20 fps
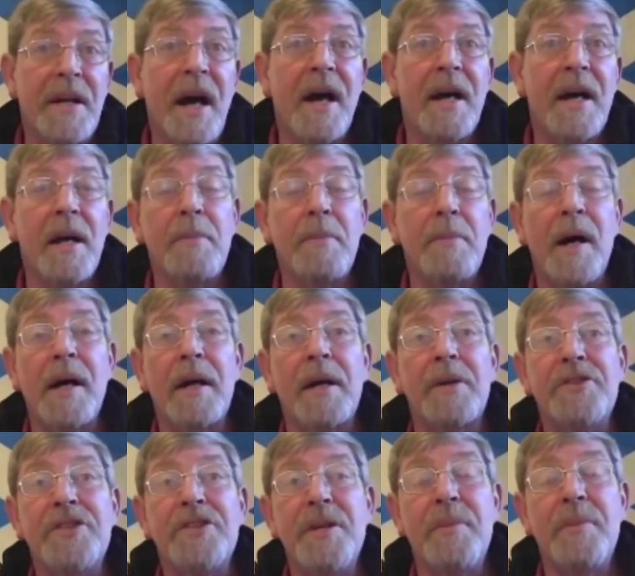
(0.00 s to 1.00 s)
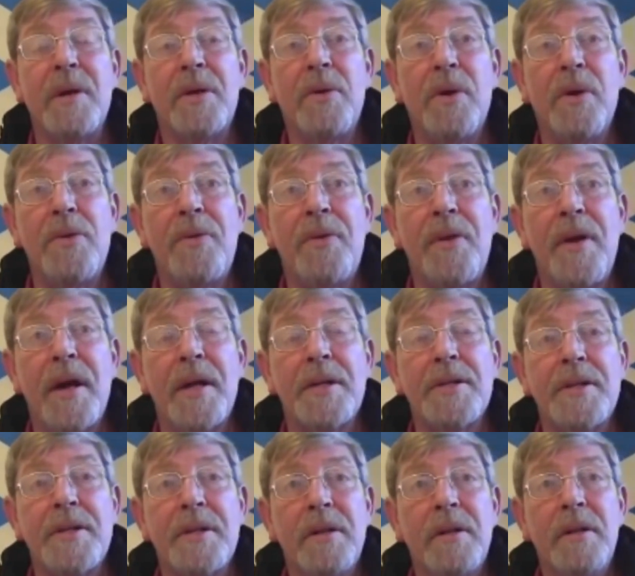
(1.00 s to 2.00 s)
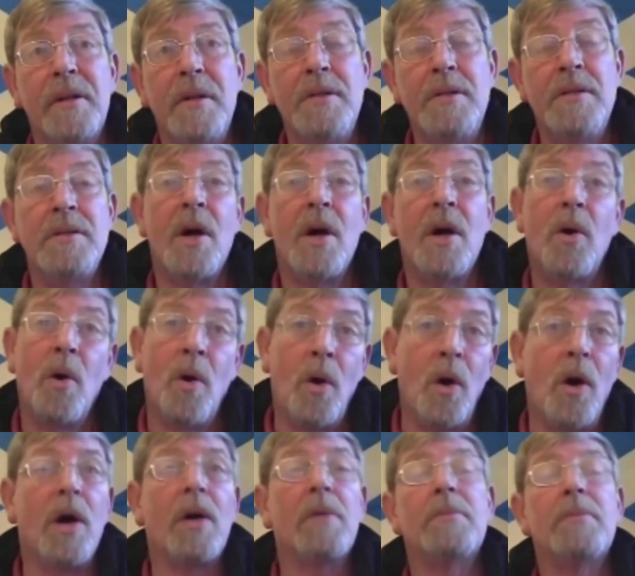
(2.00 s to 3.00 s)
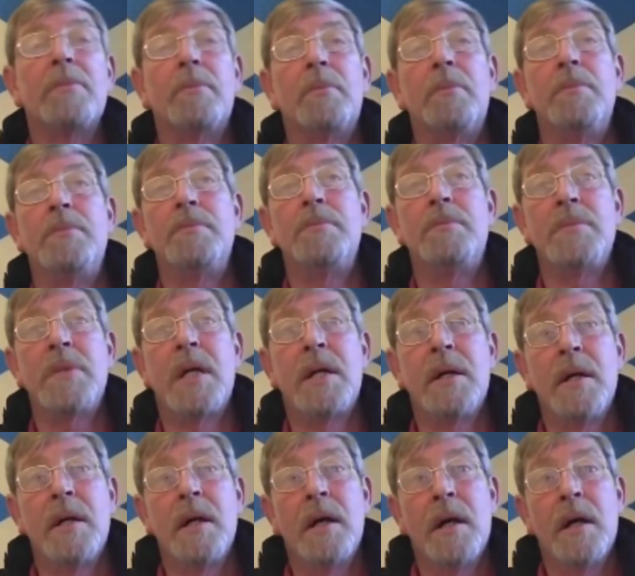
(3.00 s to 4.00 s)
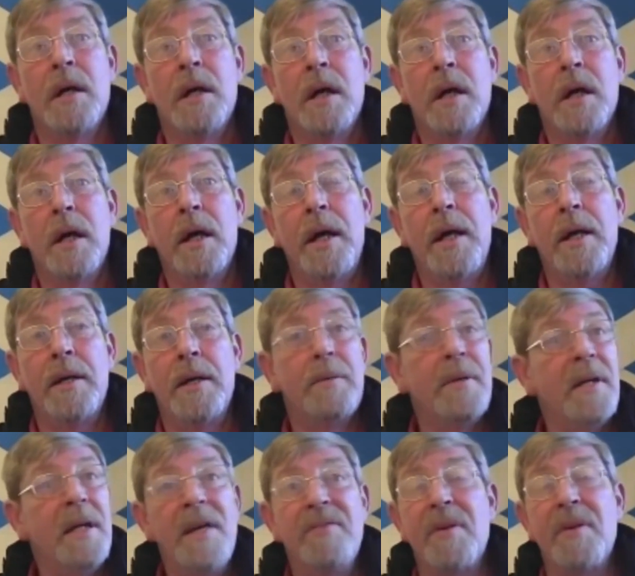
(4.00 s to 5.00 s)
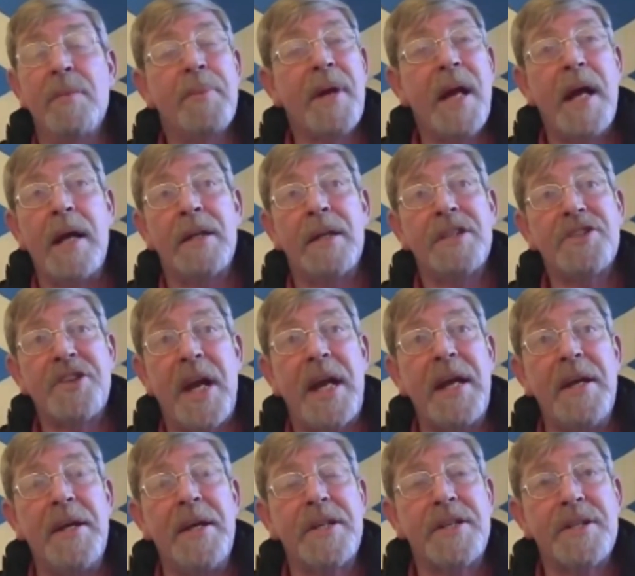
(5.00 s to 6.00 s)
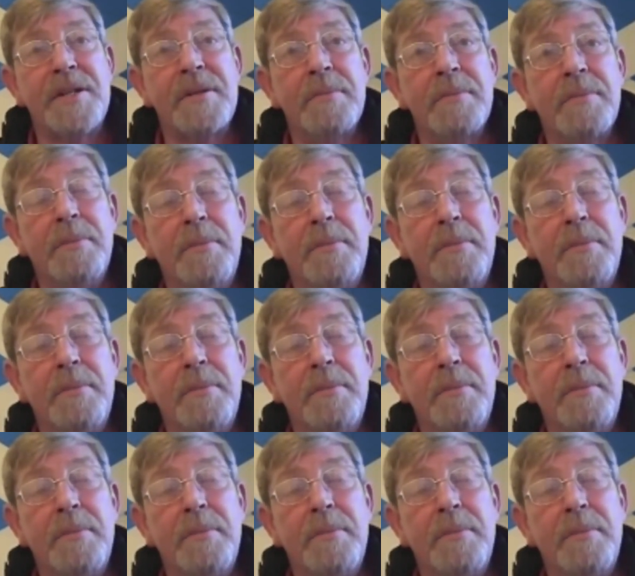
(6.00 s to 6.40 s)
and hire back on cheaper contracts. Or, hey, even break strikes